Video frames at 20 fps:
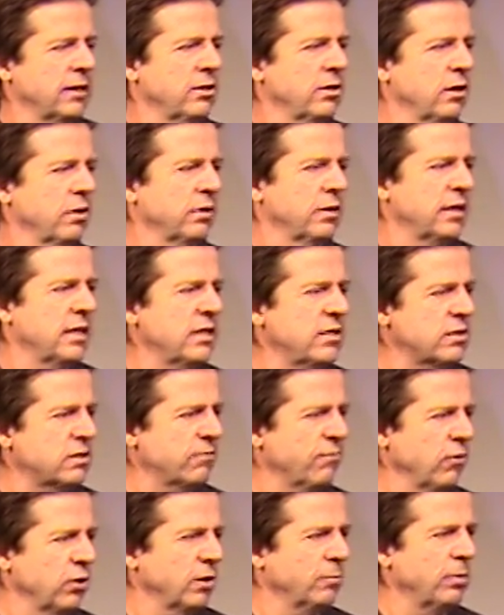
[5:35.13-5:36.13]
you know, this
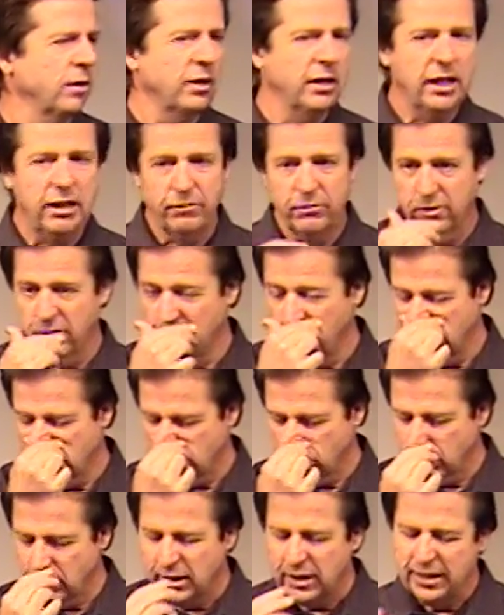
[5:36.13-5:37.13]
for the believer is
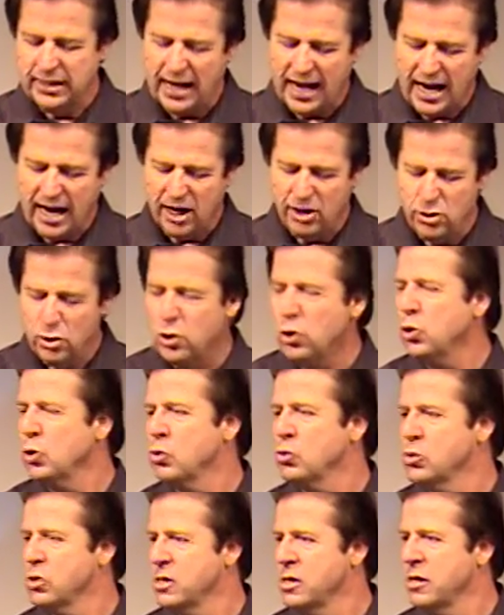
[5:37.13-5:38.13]
really our
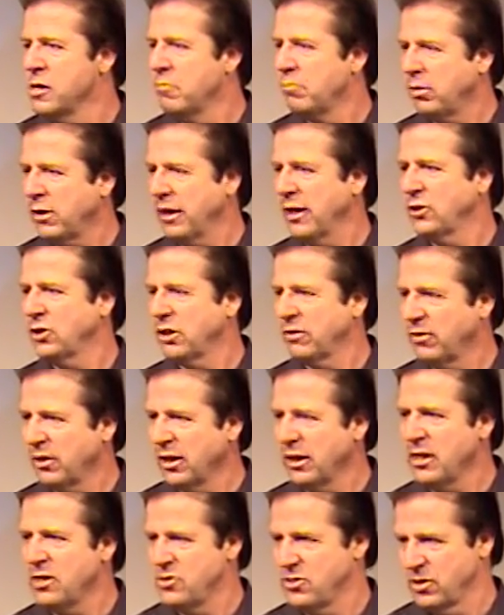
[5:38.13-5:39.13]
new Pledge of
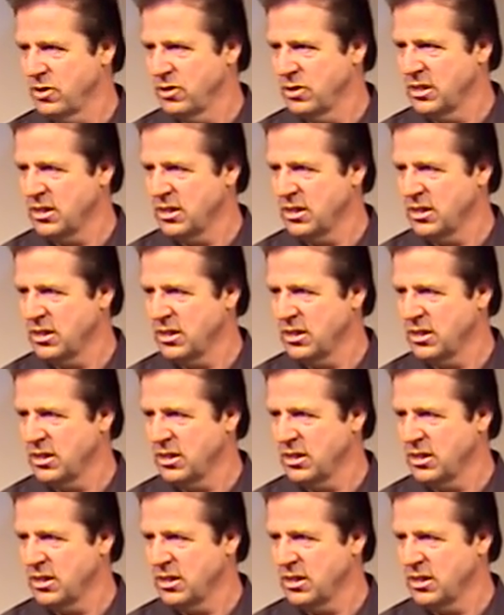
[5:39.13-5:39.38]
Allegiance.